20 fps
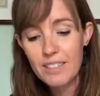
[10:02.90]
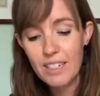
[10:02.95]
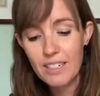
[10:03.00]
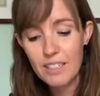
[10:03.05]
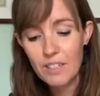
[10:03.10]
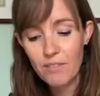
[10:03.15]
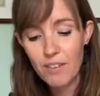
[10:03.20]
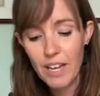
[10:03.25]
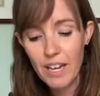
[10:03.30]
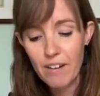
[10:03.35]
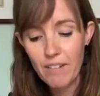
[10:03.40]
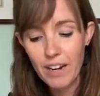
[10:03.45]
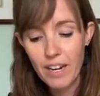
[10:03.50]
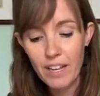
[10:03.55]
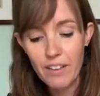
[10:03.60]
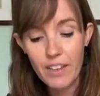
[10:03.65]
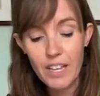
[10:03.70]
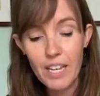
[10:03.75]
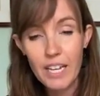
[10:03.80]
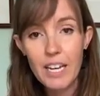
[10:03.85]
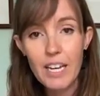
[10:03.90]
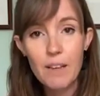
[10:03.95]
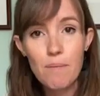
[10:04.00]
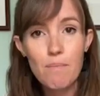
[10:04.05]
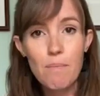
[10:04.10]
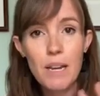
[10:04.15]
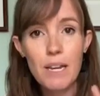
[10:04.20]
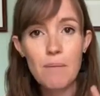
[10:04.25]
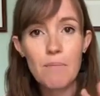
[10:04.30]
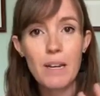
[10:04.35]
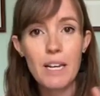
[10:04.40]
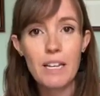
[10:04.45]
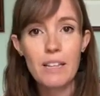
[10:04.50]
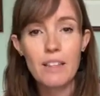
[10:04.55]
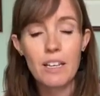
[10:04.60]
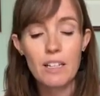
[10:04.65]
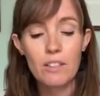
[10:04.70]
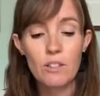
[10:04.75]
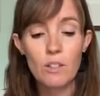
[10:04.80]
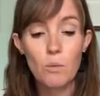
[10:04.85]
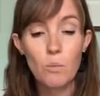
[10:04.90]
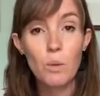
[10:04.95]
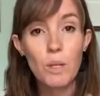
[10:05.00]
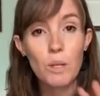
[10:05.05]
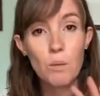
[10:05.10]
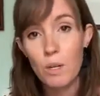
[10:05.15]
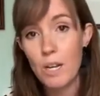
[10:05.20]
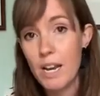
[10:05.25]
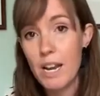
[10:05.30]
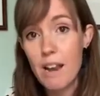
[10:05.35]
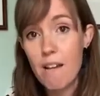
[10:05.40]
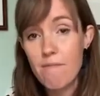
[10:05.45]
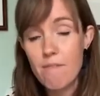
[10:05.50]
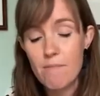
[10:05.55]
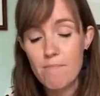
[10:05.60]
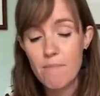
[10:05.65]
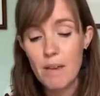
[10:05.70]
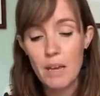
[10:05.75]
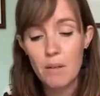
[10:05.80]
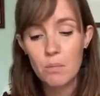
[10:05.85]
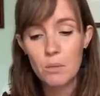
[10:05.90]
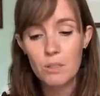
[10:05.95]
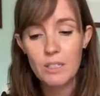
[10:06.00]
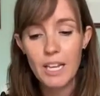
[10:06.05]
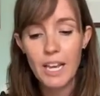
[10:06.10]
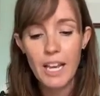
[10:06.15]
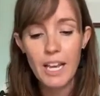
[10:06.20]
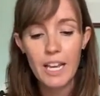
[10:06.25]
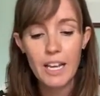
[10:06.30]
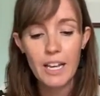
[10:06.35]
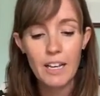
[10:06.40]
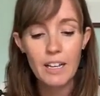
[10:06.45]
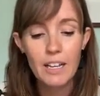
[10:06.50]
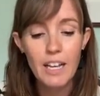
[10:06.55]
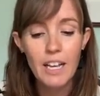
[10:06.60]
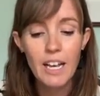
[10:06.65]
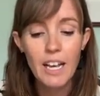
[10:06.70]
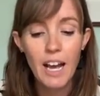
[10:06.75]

sense of hearing, and they can hear many things that we would never be able to hear.